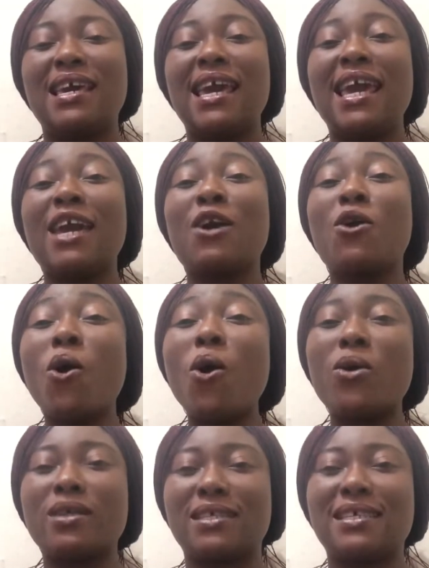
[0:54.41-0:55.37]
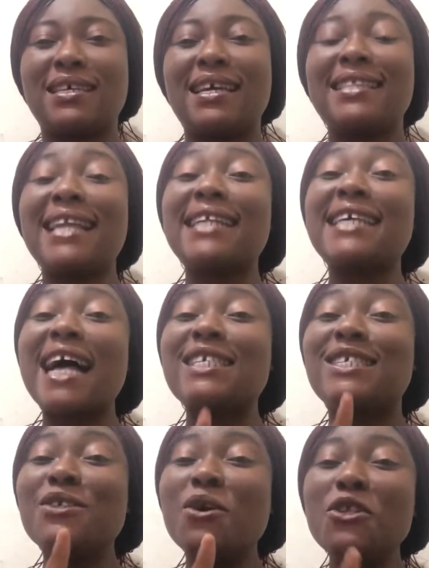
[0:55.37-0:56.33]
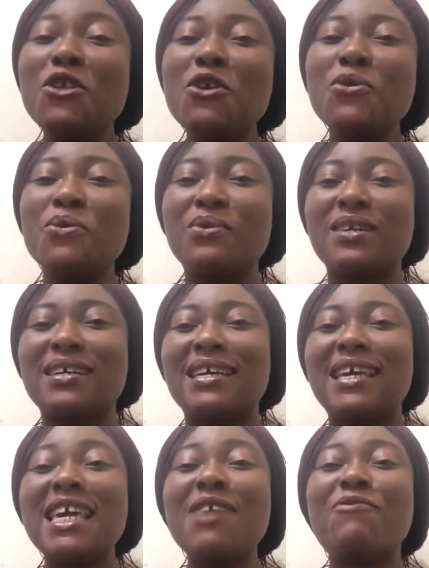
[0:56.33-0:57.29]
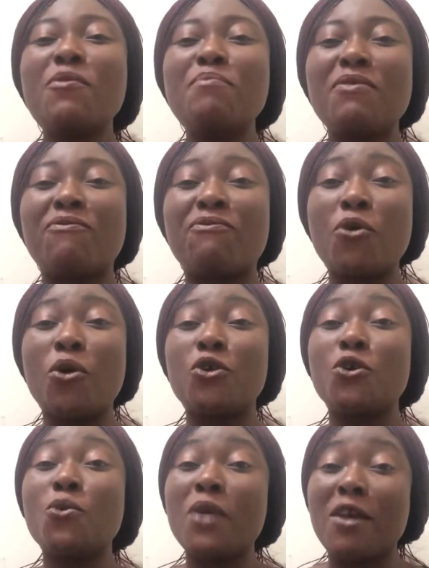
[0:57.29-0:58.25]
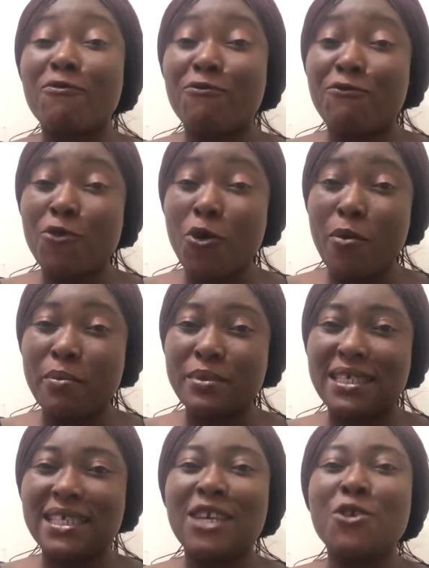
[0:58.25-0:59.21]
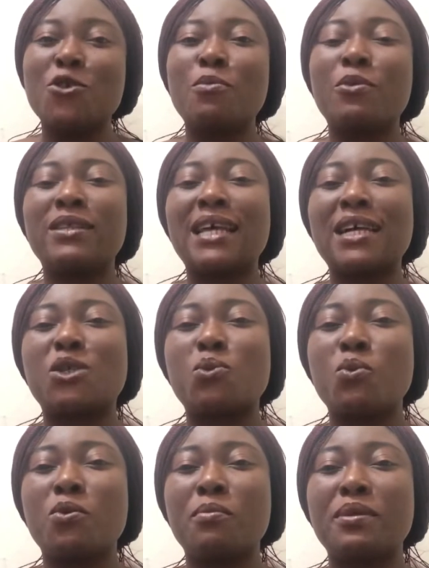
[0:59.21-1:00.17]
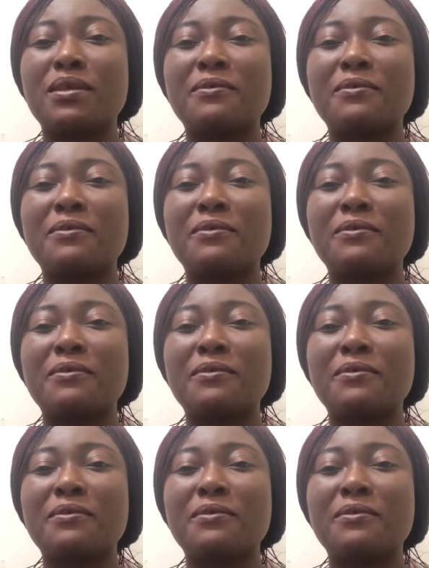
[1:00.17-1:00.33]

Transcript: a God that has known you even before you were formed in your mother's womb.